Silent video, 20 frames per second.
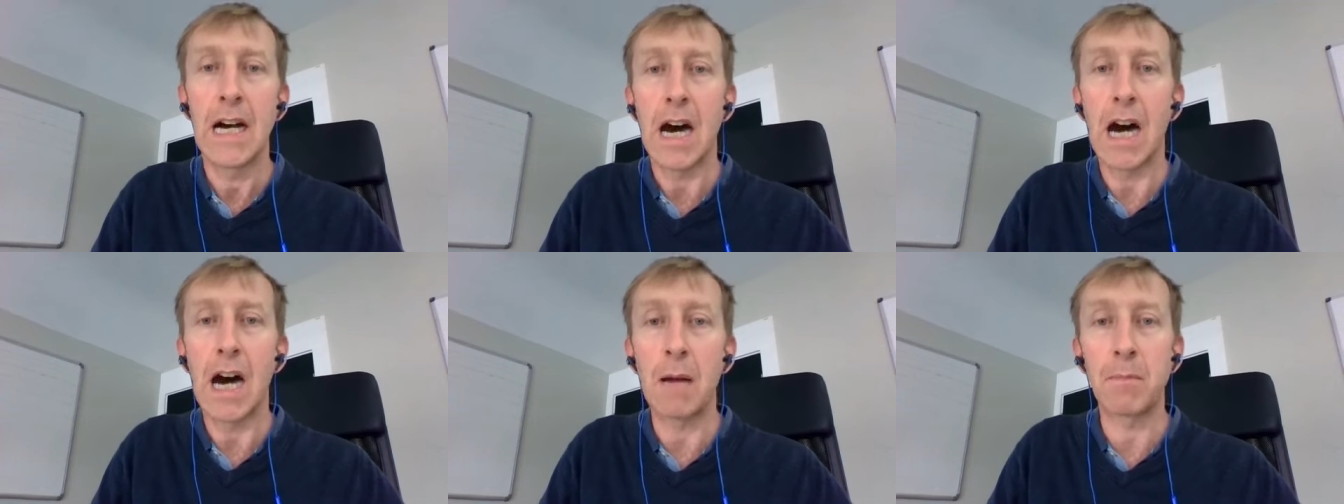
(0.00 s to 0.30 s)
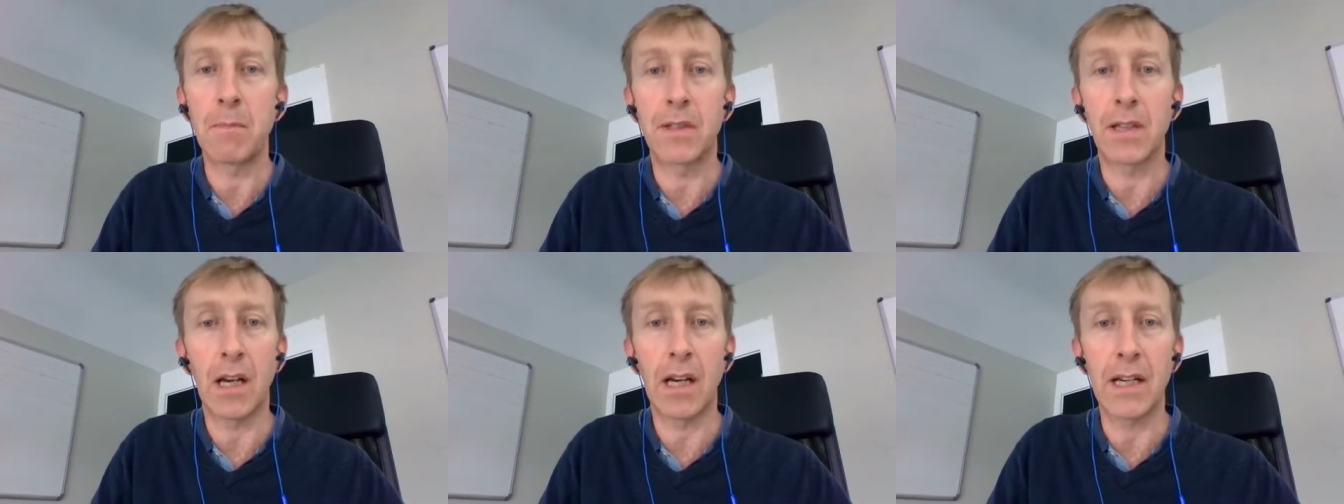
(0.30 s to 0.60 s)
I'm
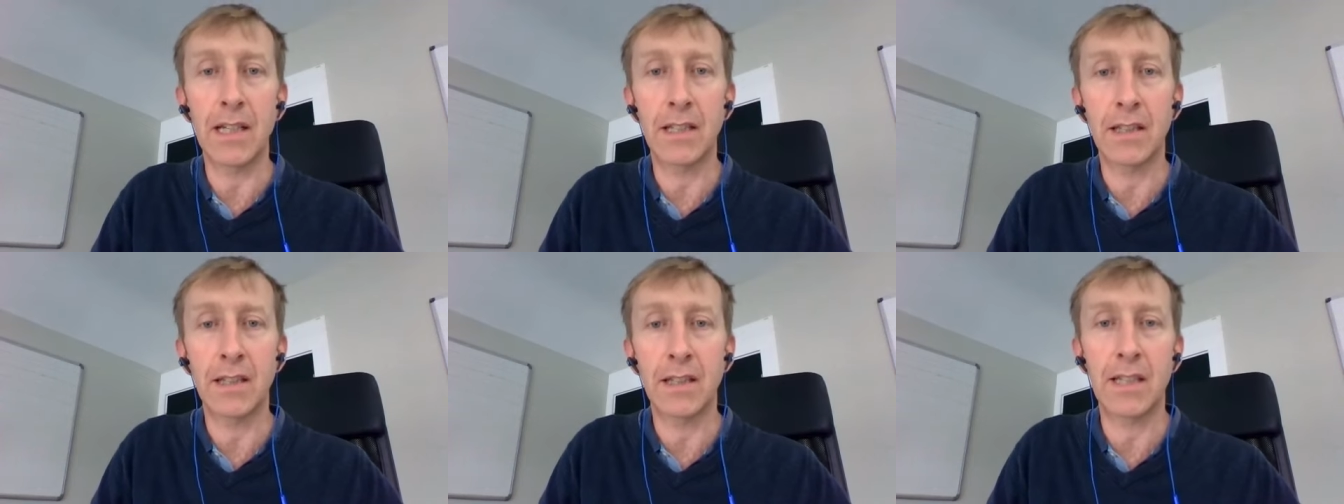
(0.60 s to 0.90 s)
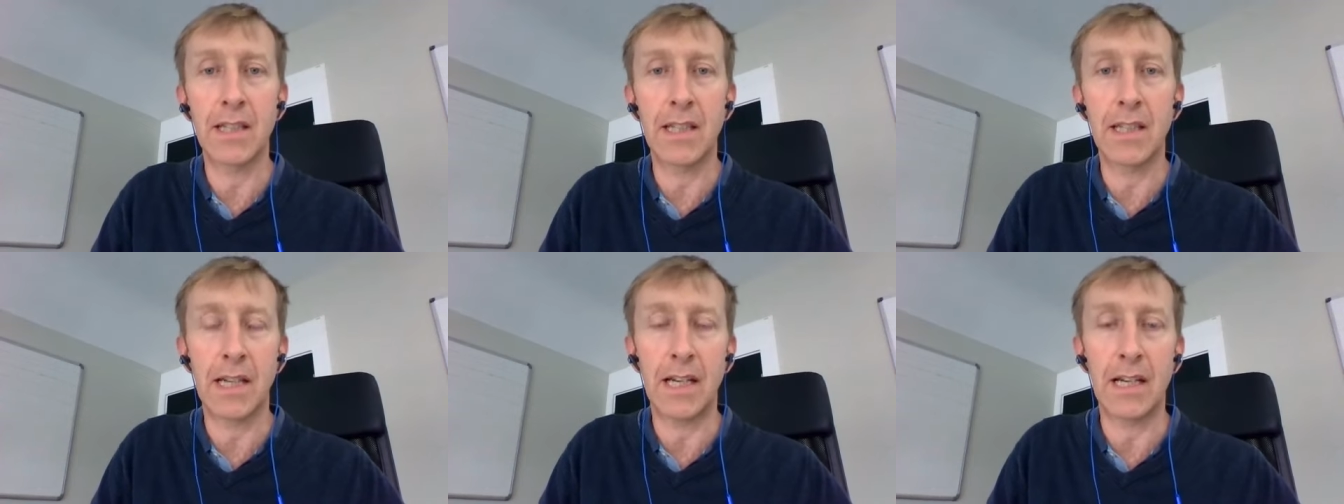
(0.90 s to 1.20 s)
delighted
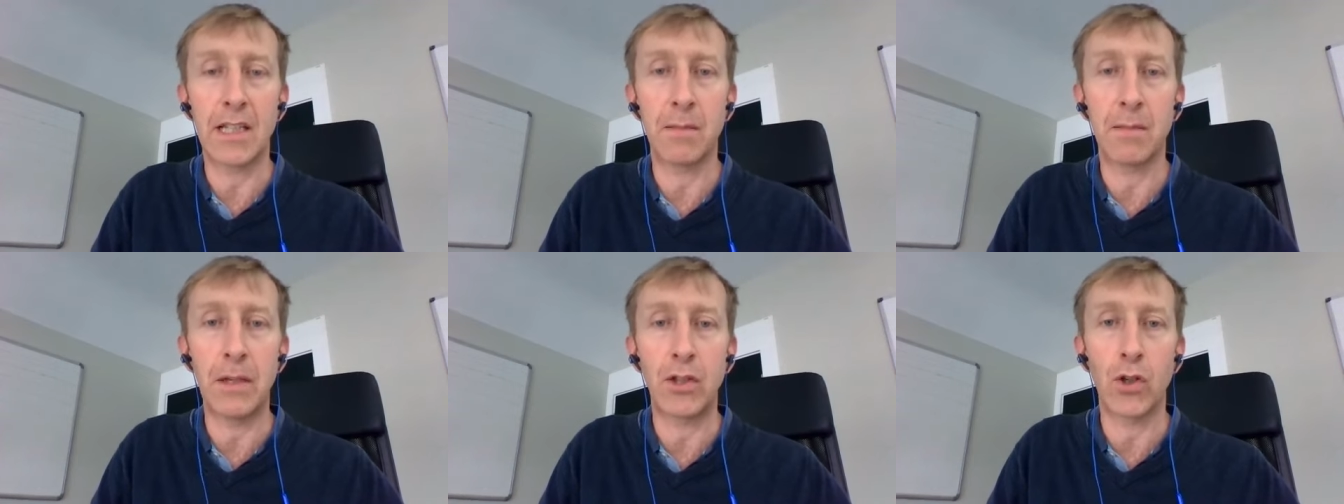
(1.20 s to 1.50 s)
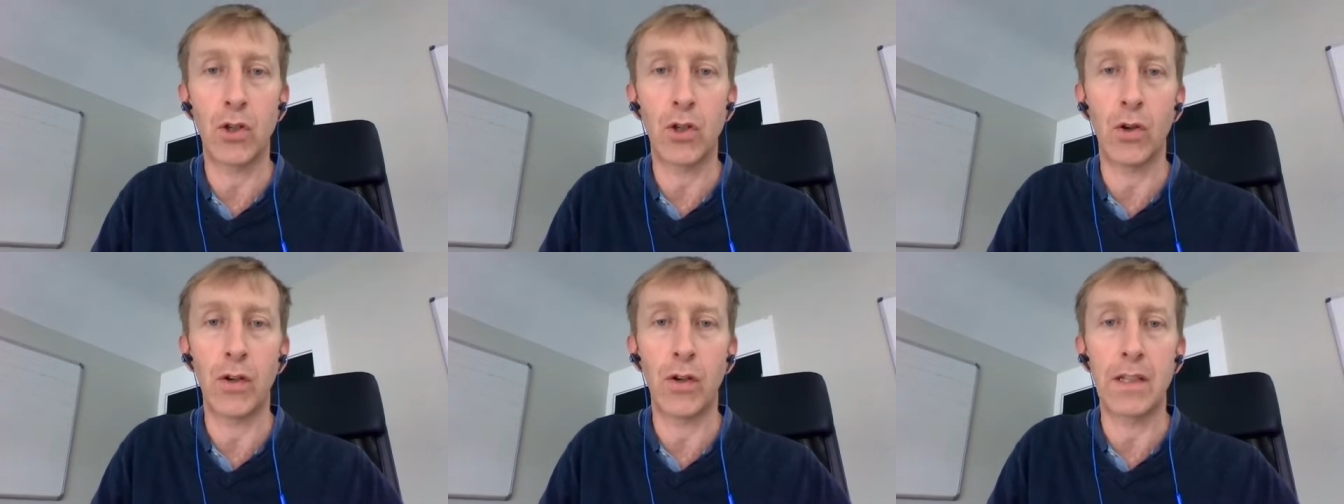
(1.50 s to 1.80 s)
today to be
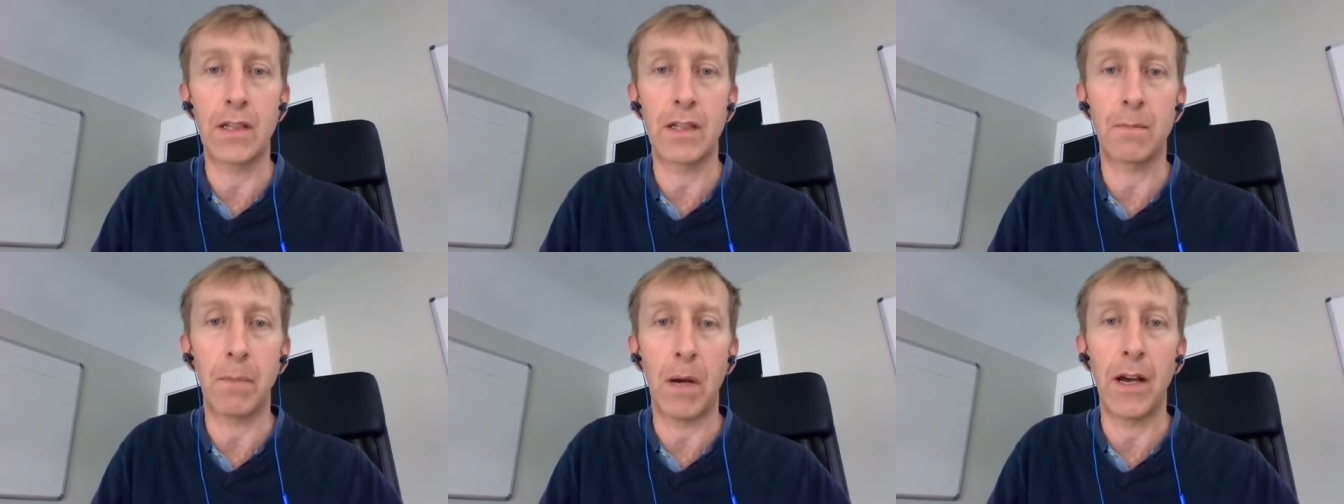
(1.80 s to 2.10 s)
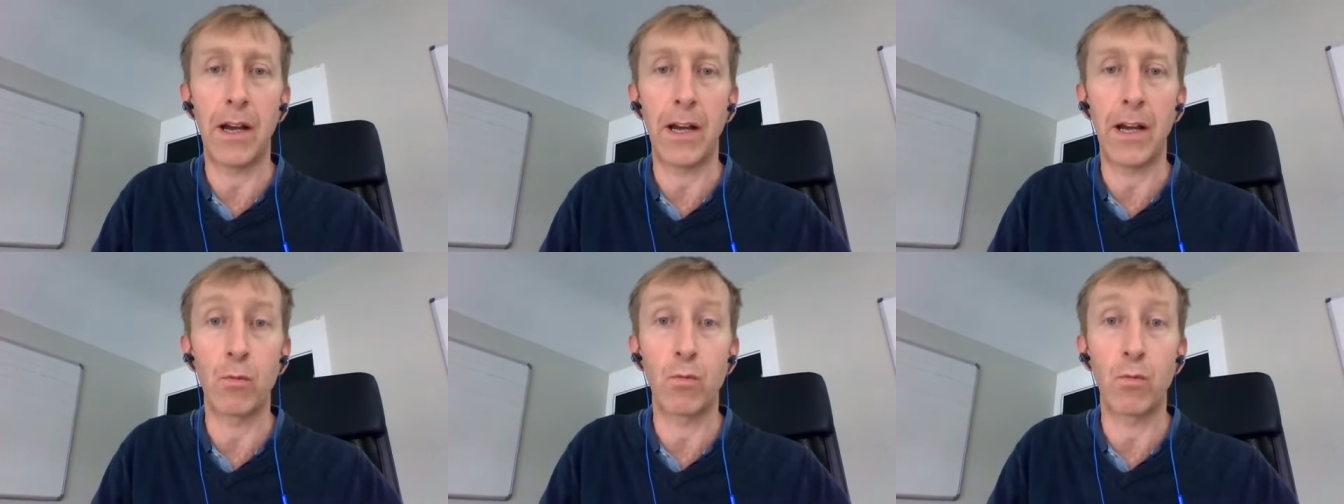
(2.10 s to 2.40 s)
joined
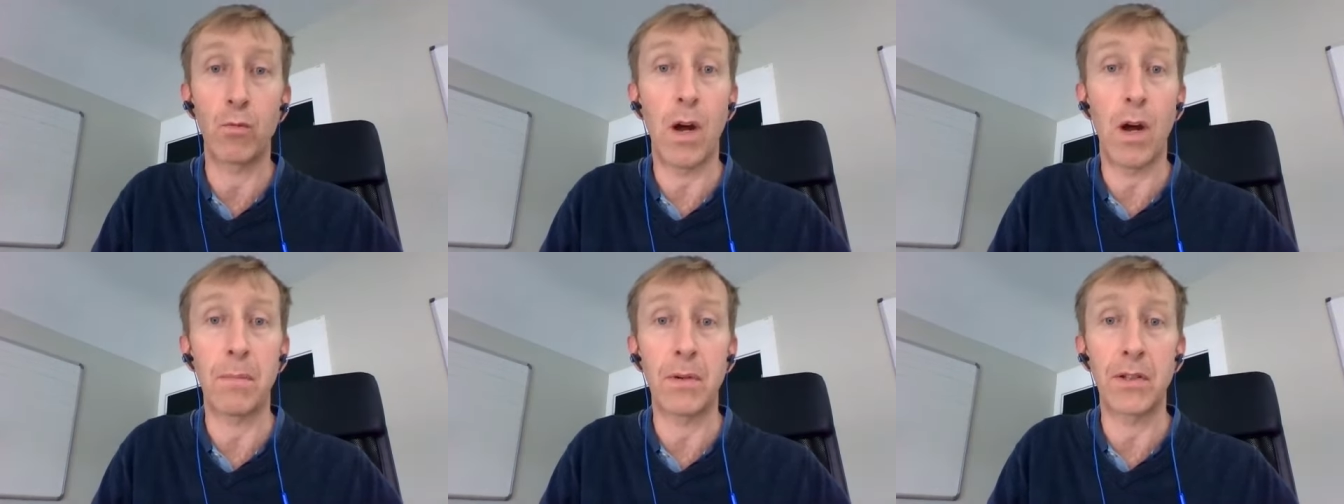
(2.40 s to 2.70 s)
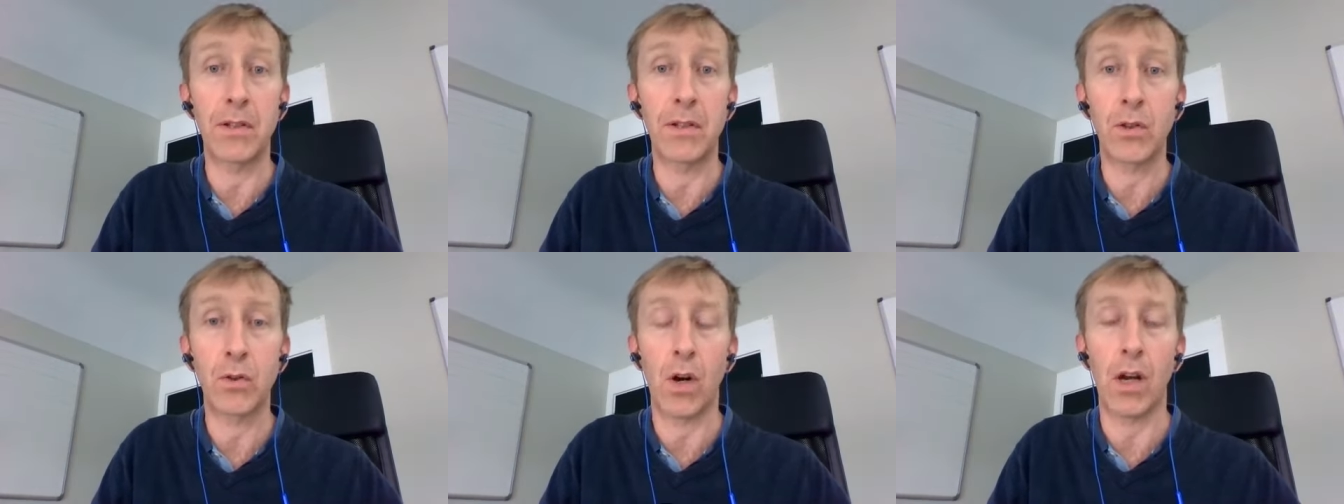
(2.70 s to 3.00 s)
by
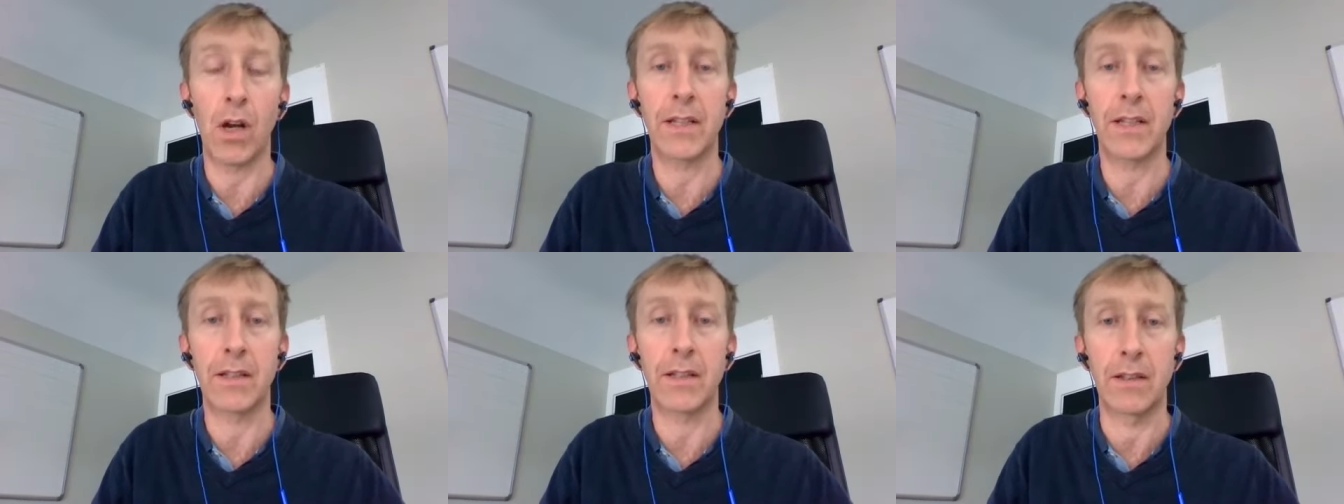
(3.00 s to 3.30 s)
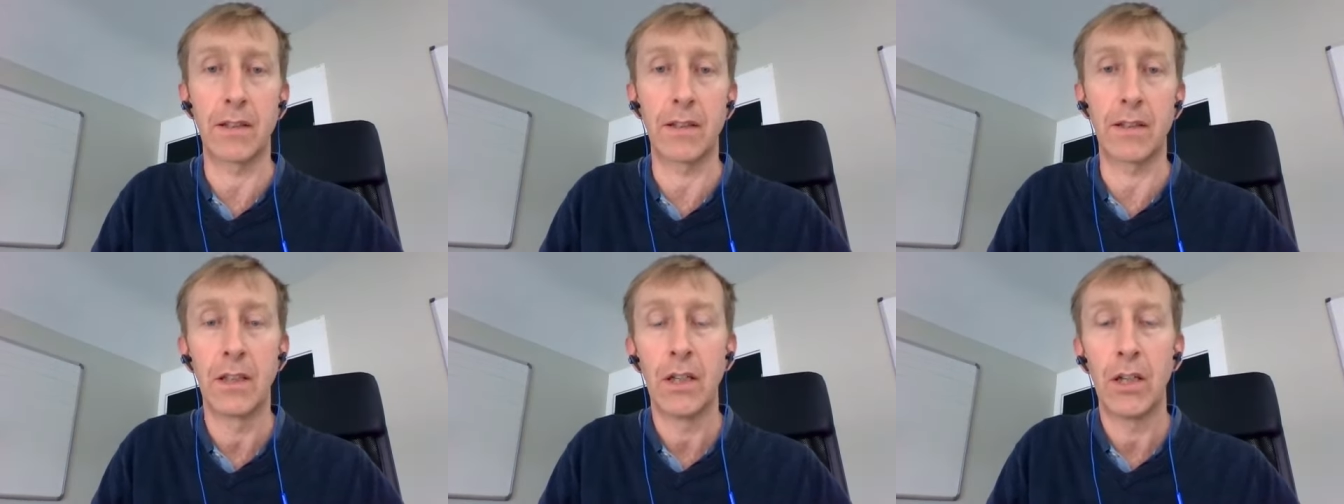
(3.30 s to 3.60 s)
Robert
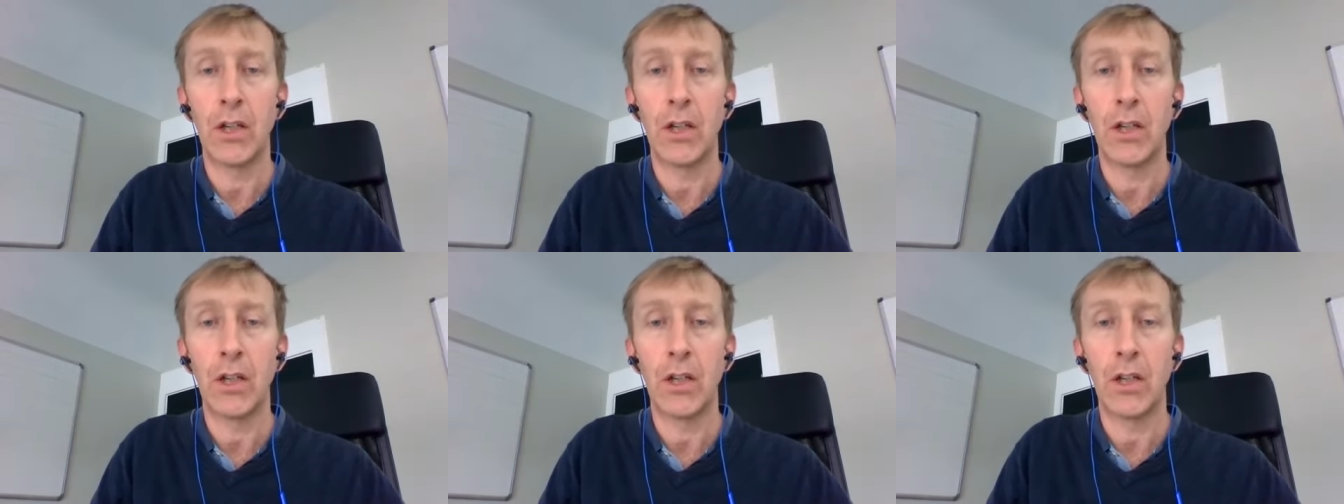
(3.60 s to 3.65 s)
Creighton,